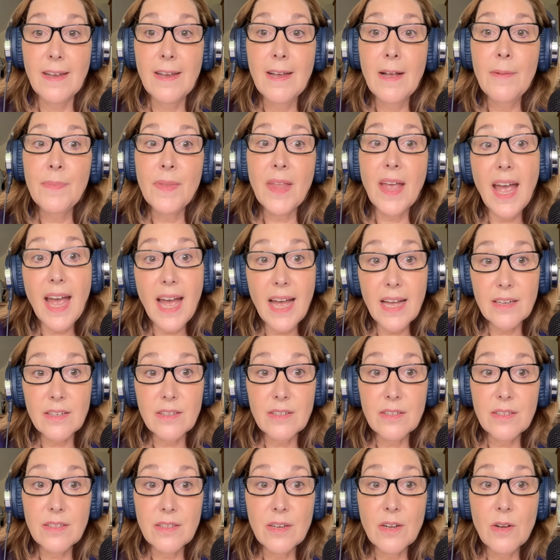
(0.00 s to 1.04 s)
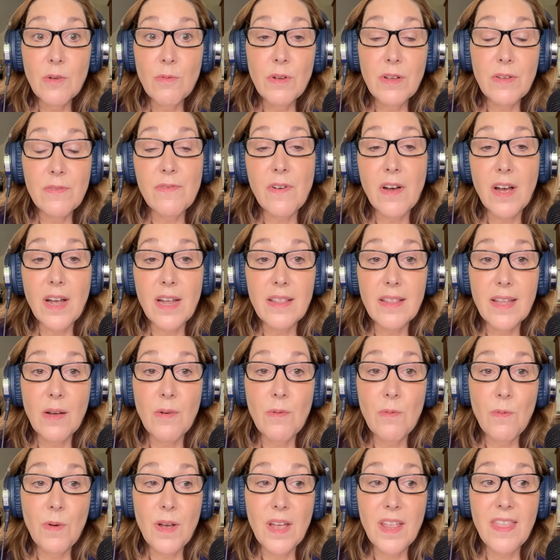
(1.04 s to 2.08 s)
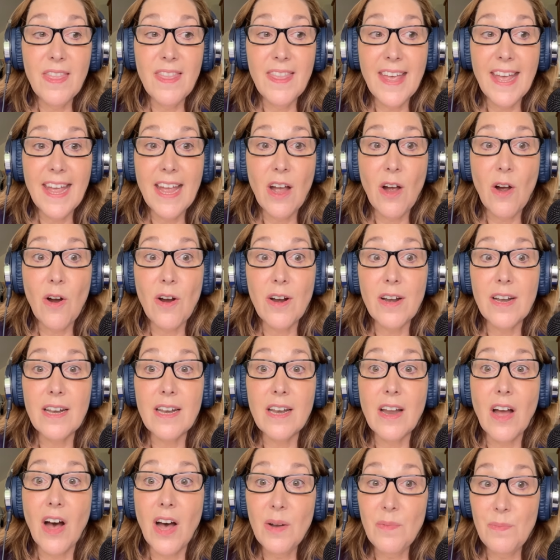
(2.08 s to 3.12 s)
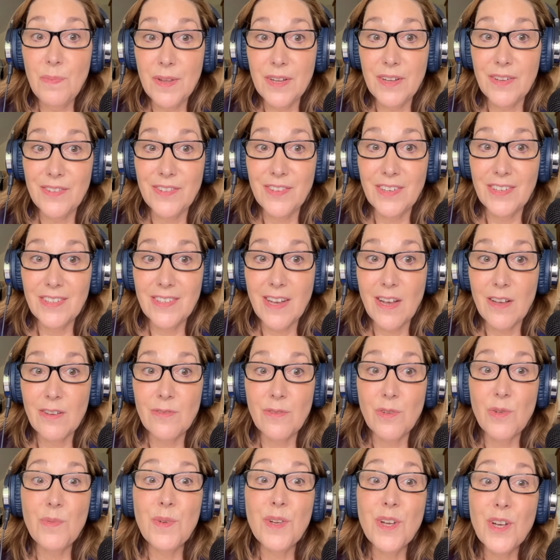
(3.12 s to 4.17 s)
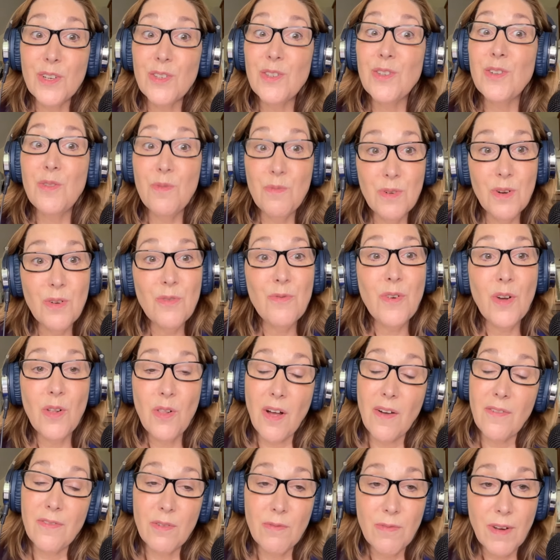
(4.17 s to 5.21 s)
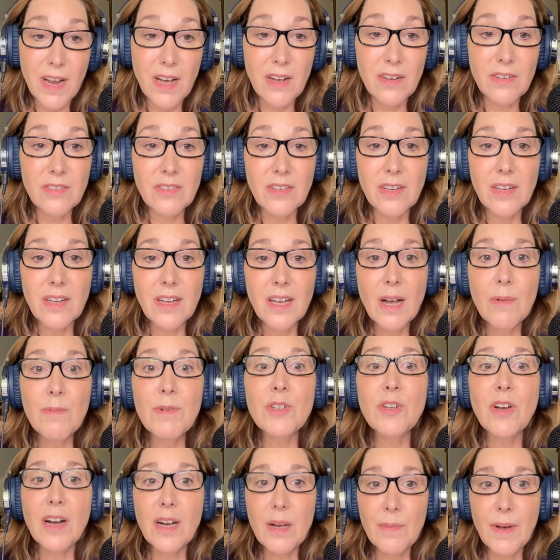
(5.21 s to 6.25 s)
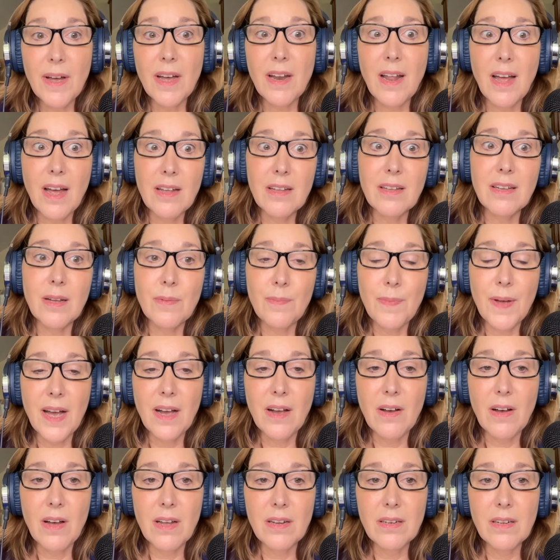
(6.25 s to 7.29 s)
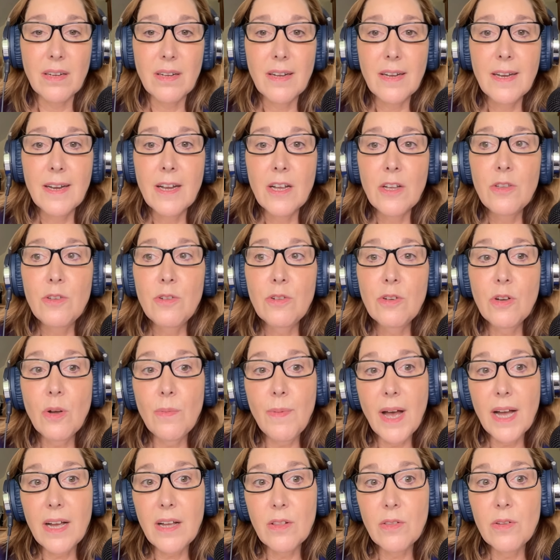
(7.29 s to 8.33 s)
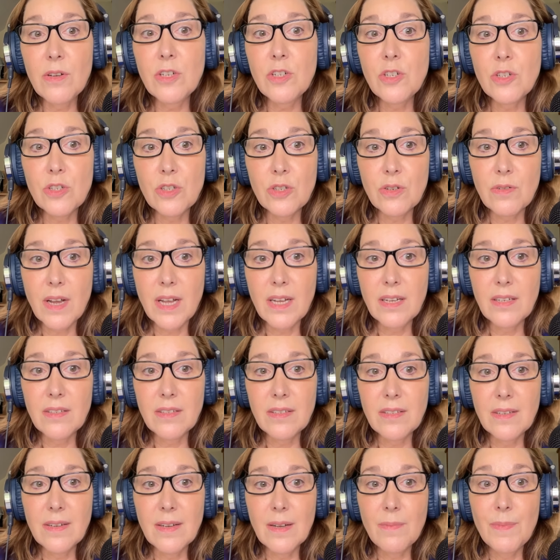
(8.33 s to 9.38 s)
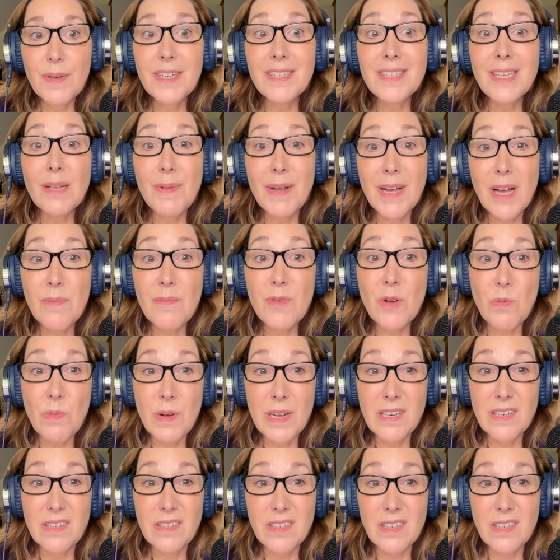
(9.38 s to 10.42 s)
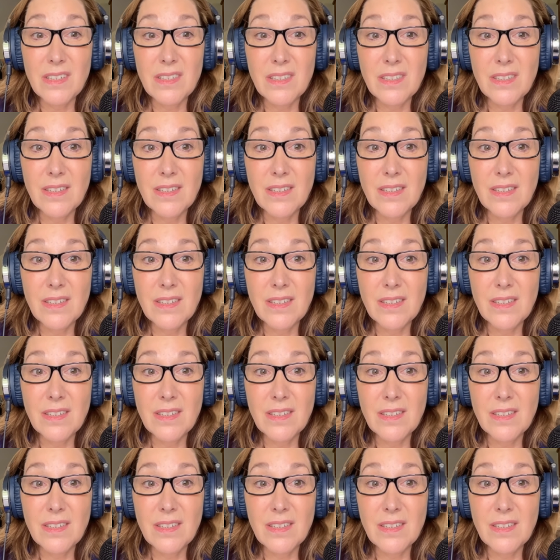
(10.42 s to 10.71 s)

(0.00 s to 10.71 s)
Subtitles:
And we find that when they are not being successful, because you will fall off the rails, and we talk about how you get back on, you can go back and look at your strengths because they become your weaknesses.